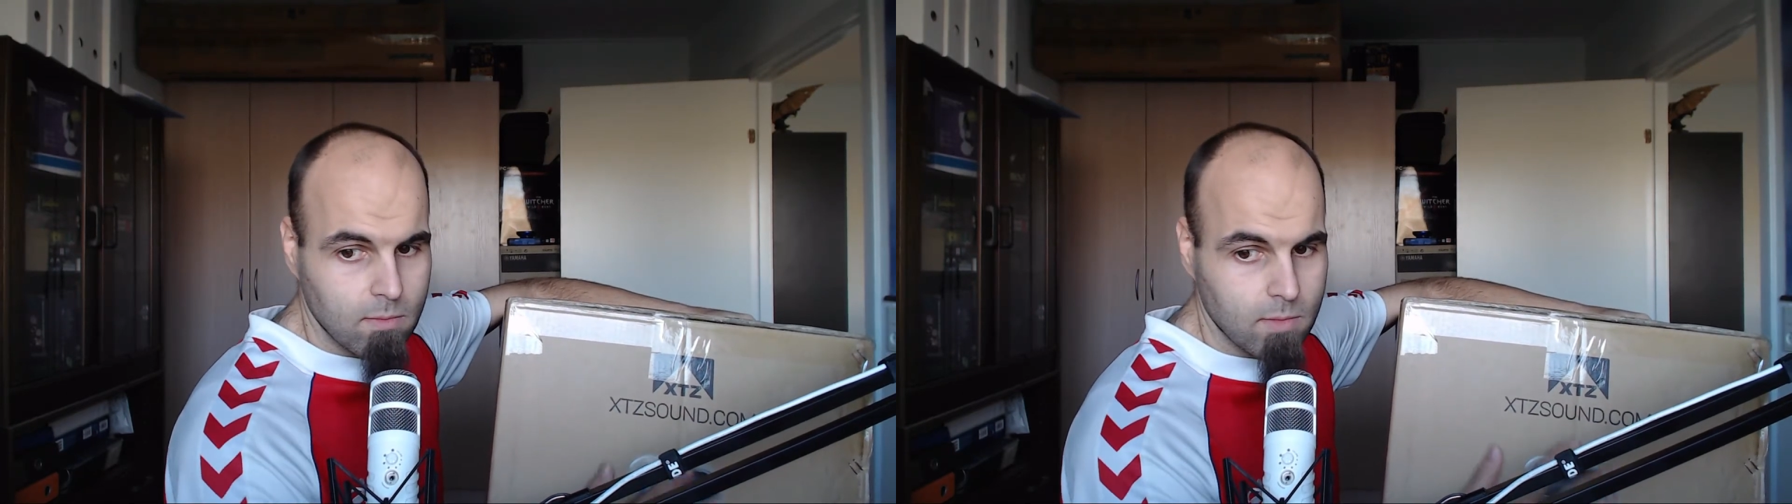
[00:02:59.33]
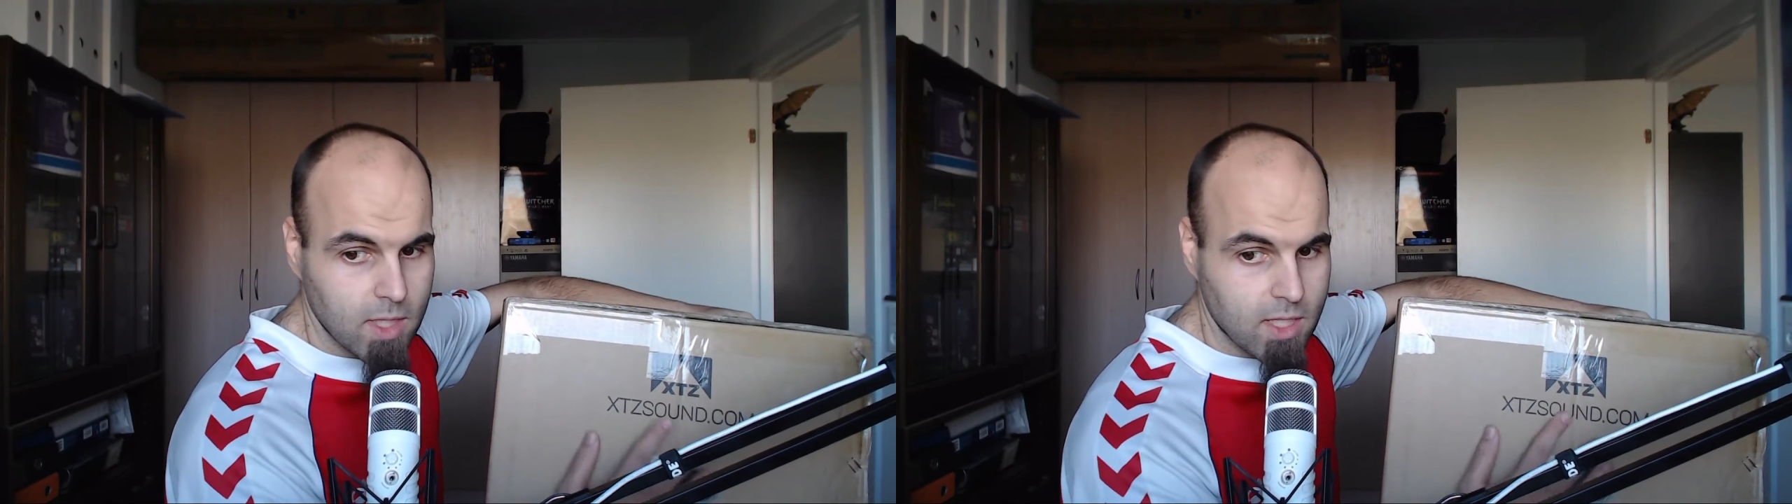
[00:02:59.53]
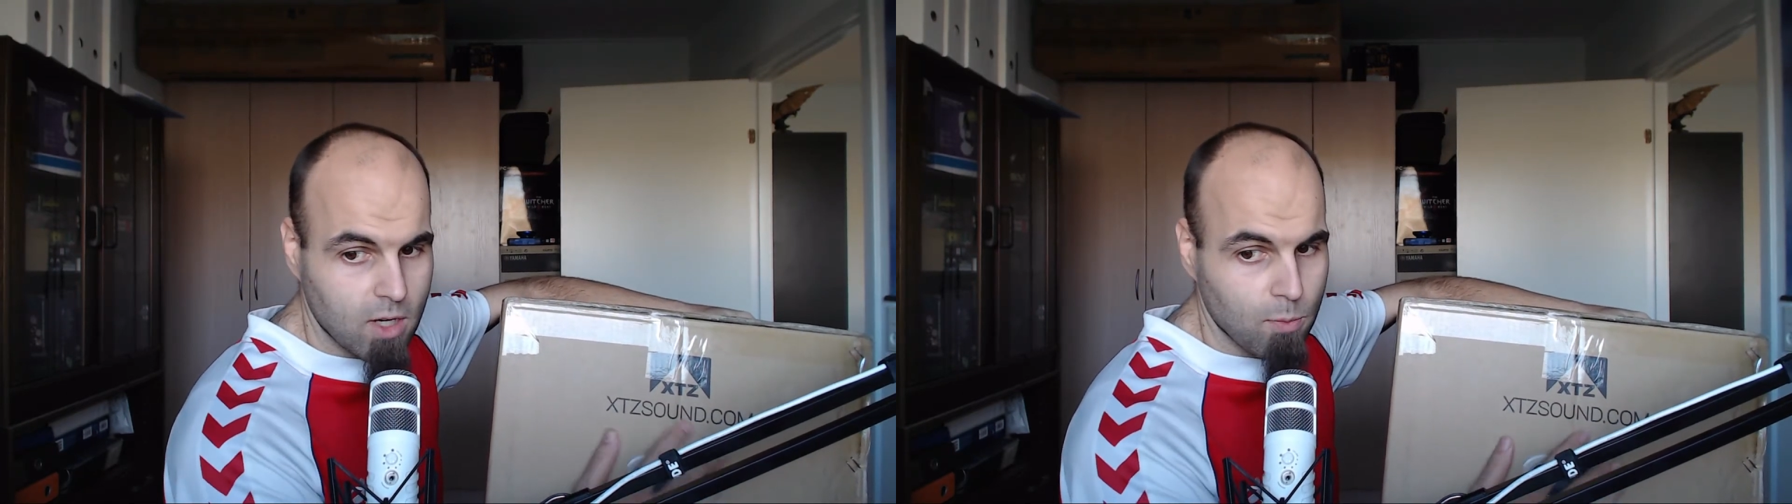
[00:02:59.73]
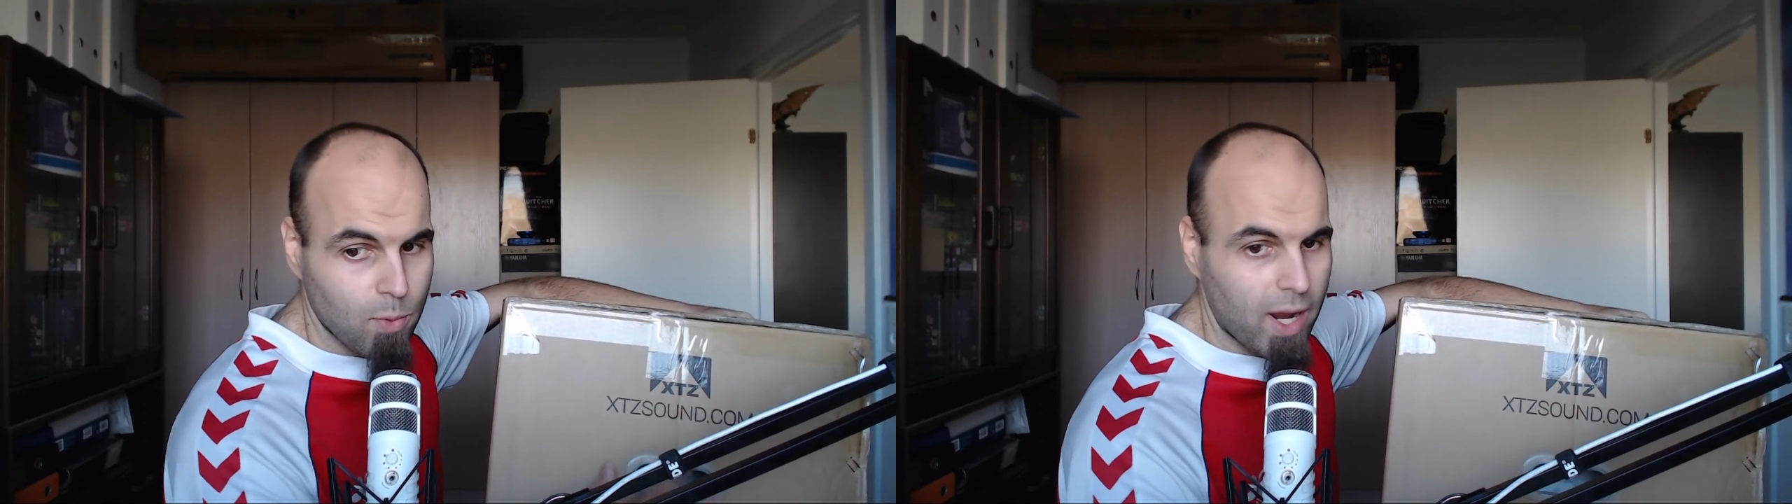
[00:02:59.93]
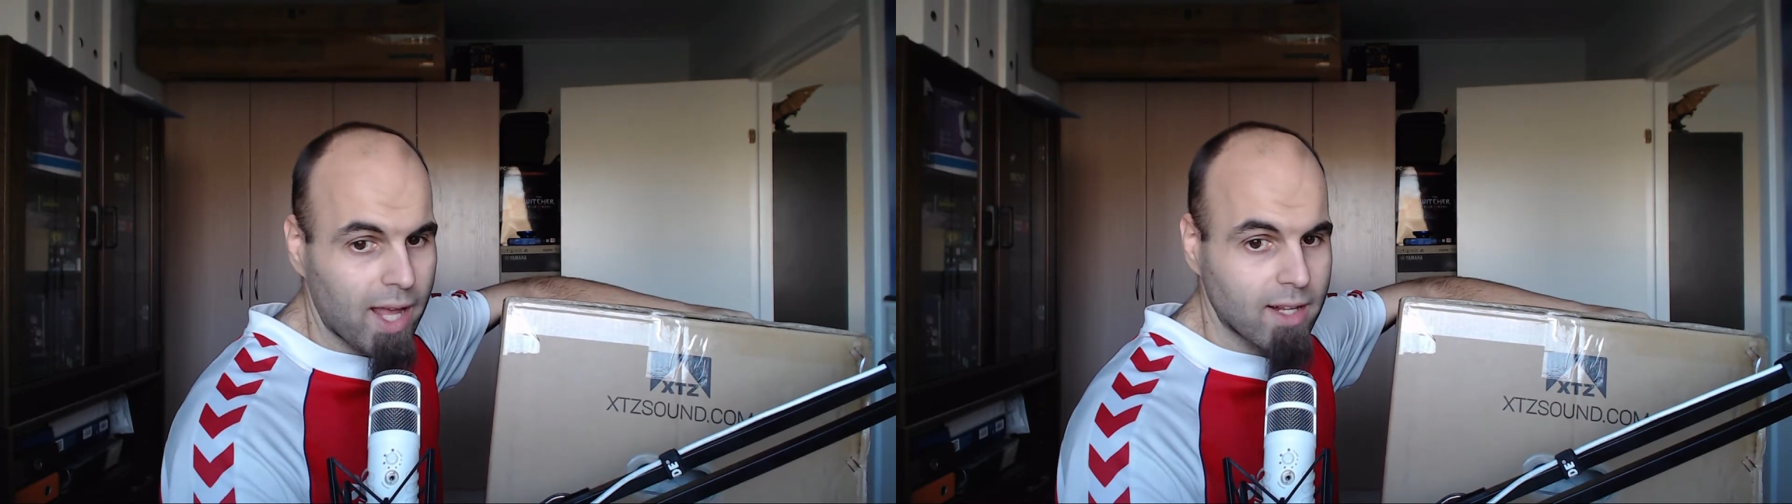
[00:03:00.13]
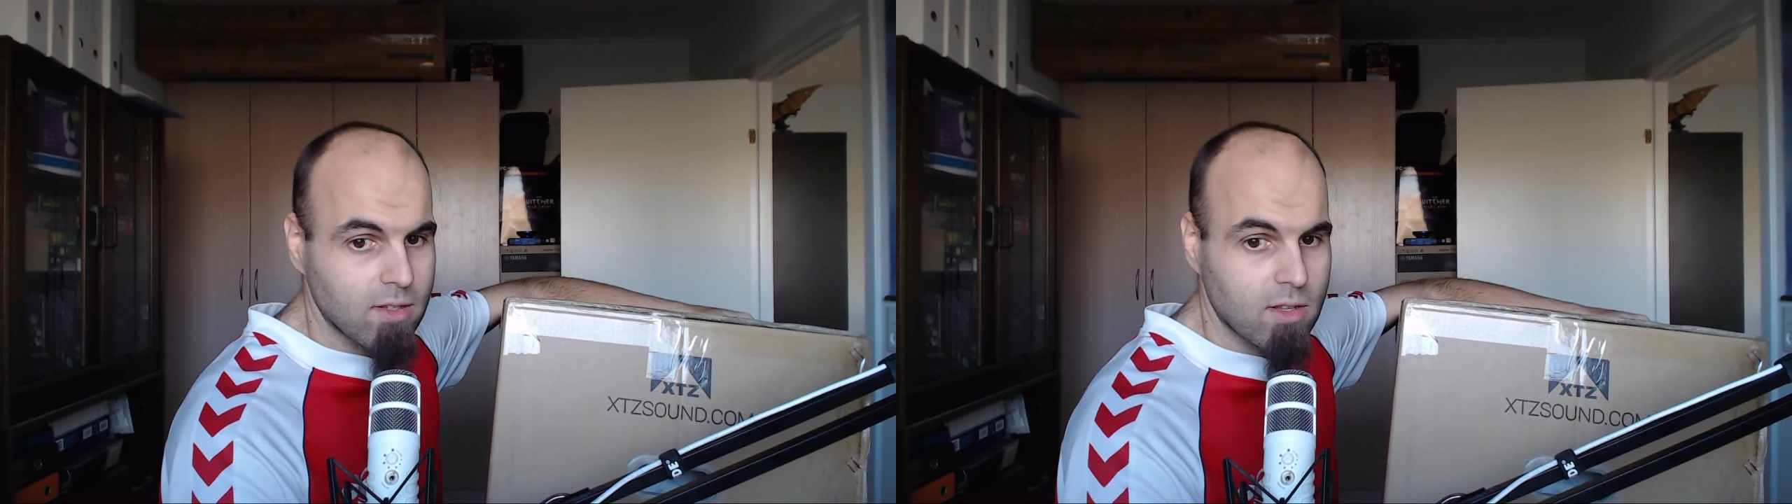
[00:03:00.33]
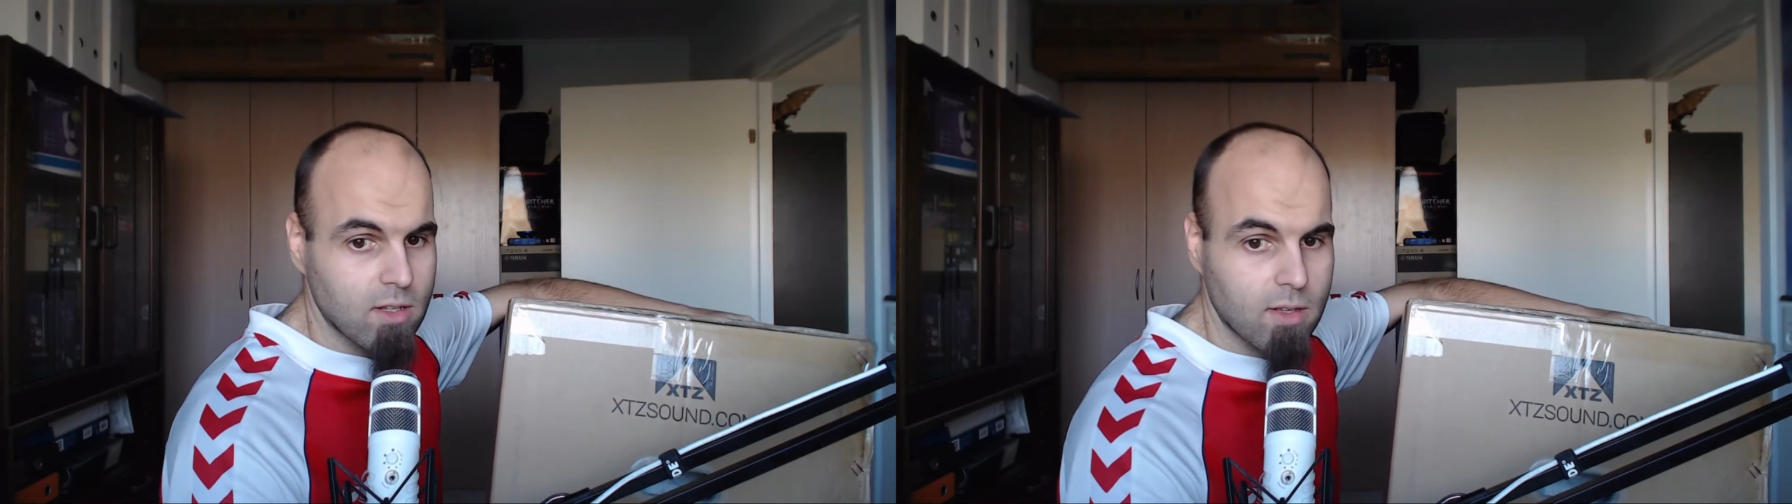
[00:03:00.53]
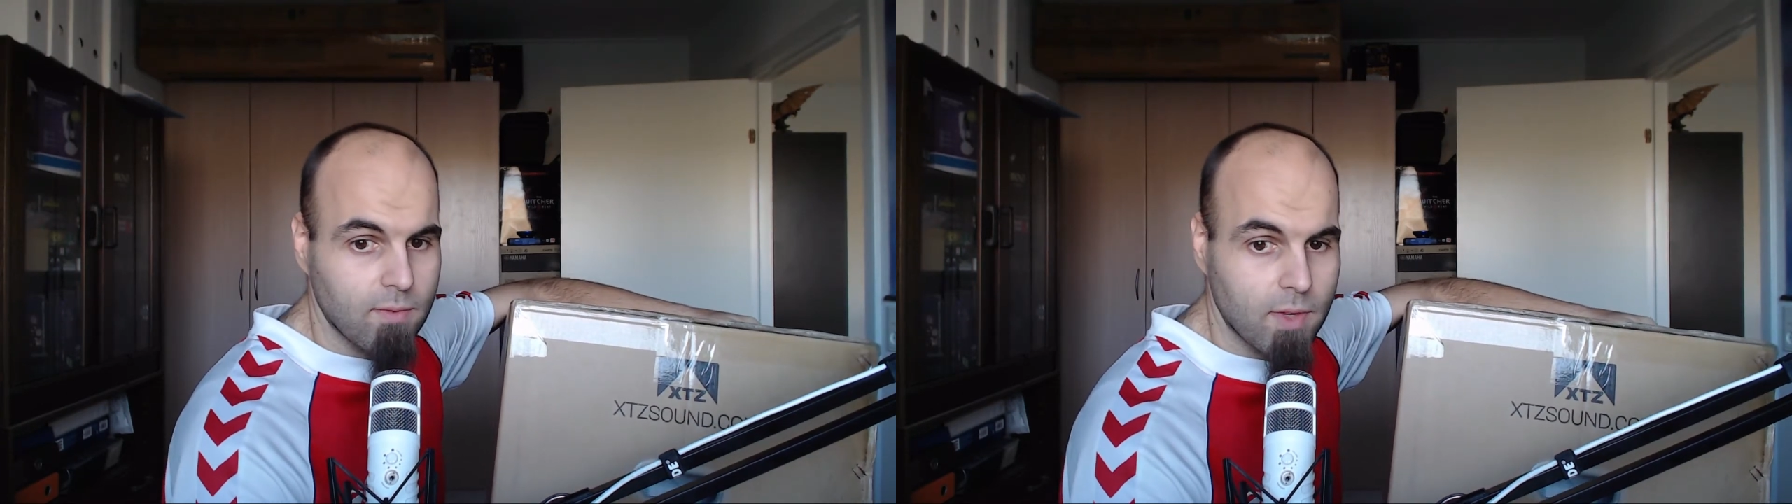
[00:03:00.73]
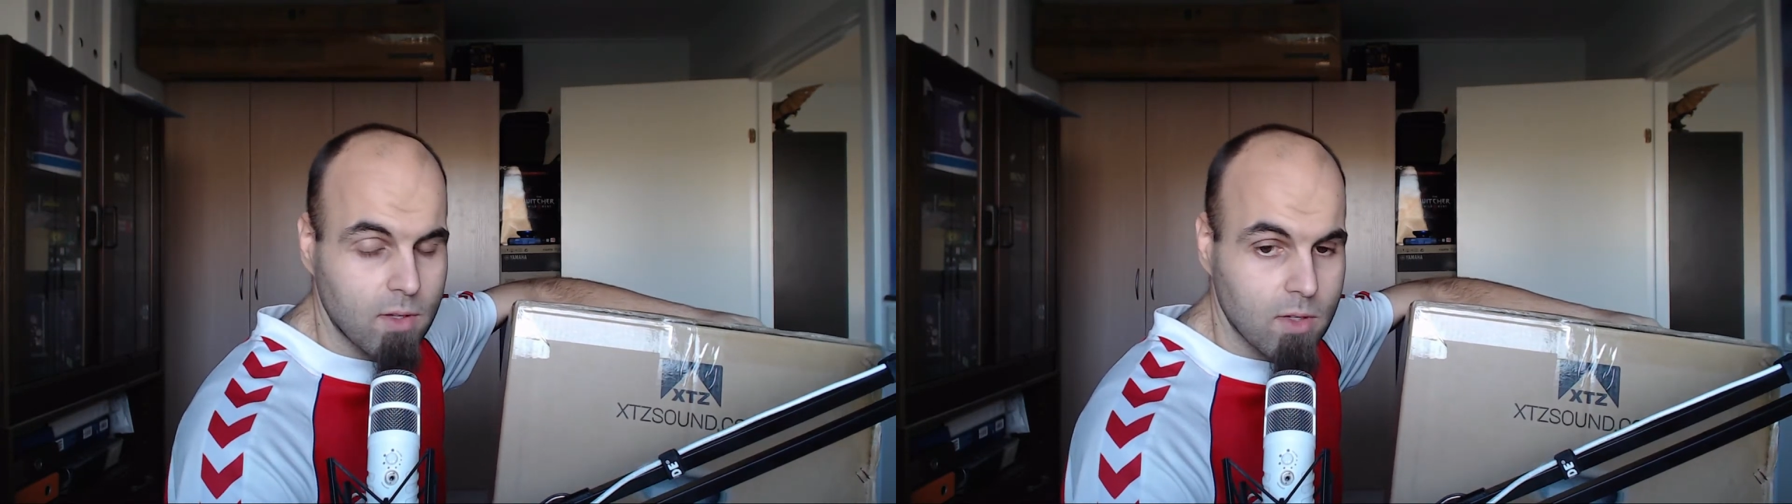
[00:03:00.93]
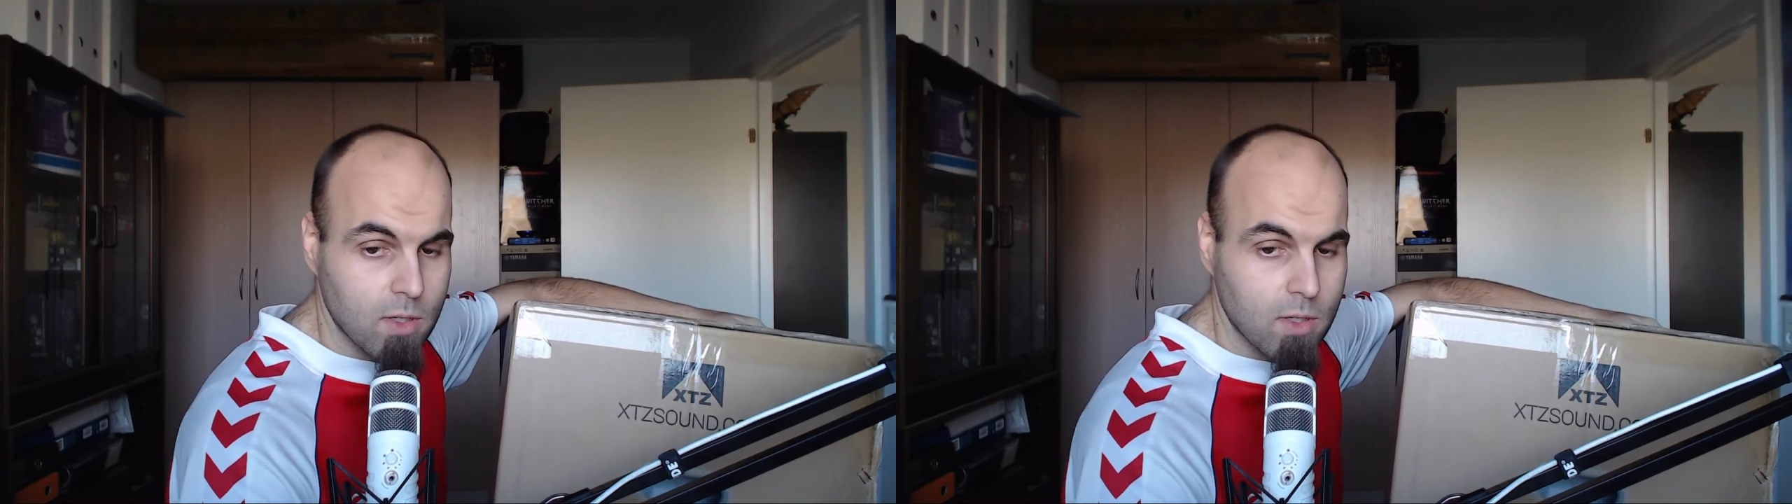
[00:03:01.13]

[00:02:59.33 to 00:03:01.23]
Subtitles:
here brand is not something you just